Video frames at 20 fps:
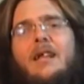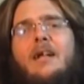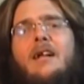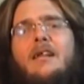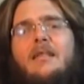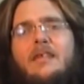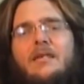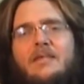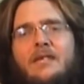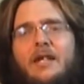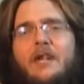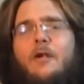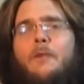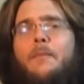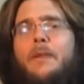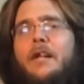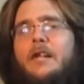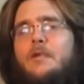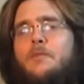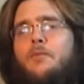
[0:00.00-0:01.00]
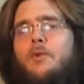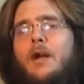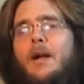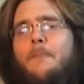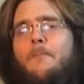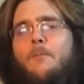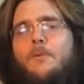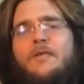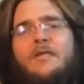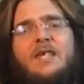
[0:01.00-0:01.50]
The single biggest
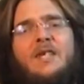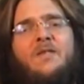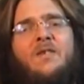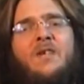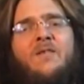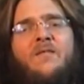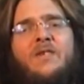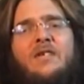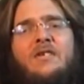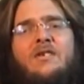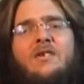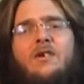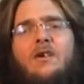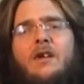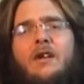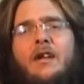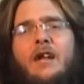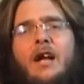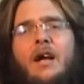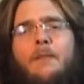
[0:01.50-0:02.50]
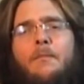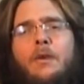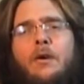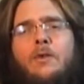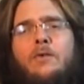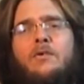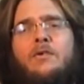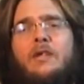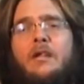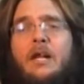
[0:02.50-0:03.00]
problem with TV VCR
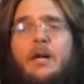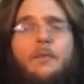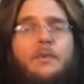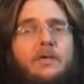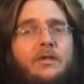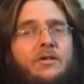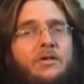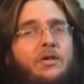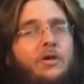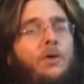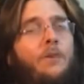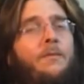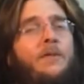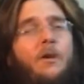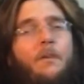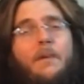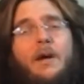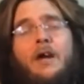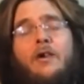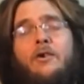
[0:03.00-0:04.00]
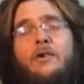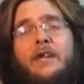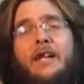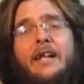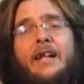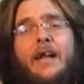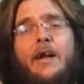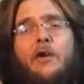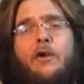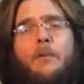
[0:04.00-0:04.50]
combos, and I would assume their modern day
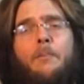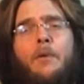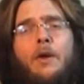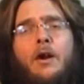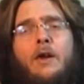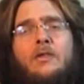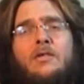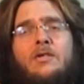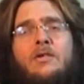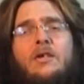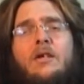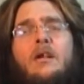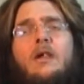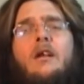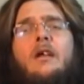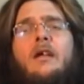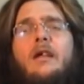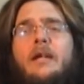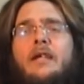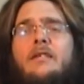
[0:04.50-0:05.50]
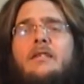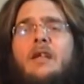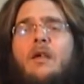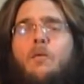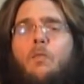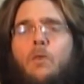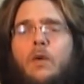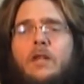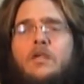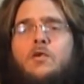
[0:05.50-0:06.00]
counterparts, is that
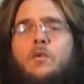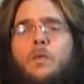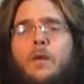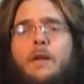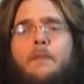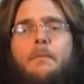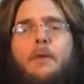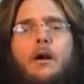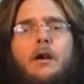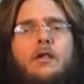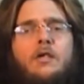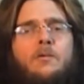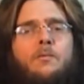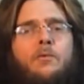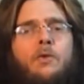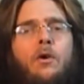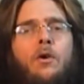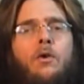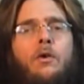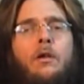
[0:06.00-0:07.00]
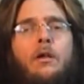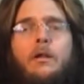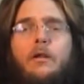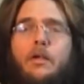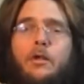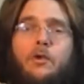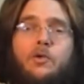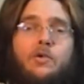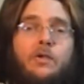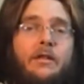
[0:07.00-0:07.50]
once one part is broke,
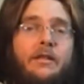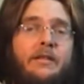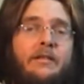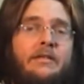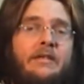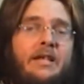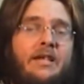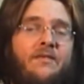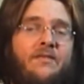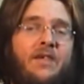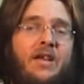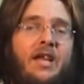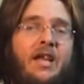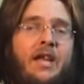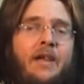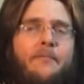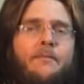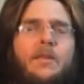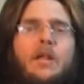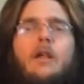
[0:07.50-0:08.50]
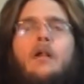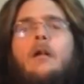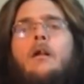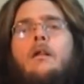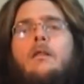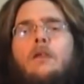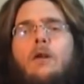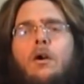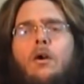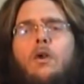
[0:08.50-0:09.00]
usually the TV,
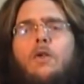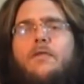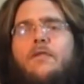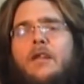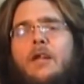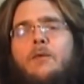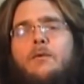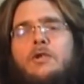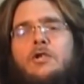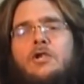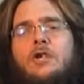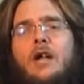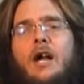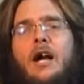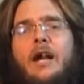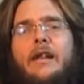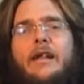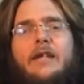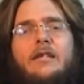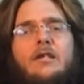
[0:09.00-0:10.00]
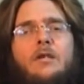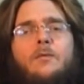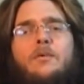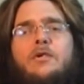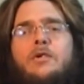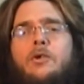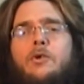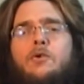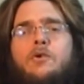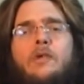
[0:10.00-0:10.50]
the whole thing was shot, as it was
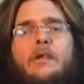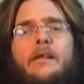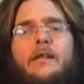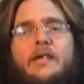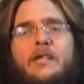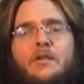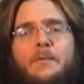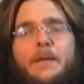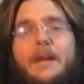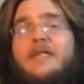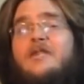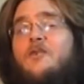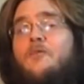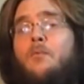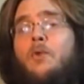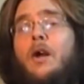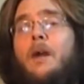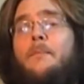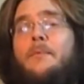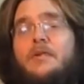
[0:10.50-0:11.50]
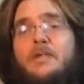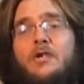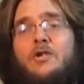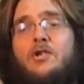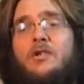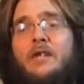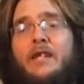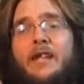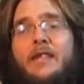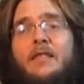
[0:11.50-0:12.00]
usually an expensive
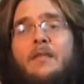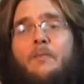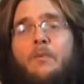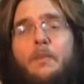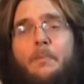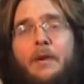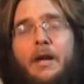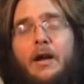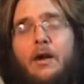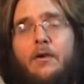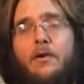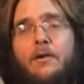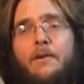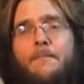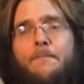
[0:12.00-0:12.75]
proposition to get them repaired.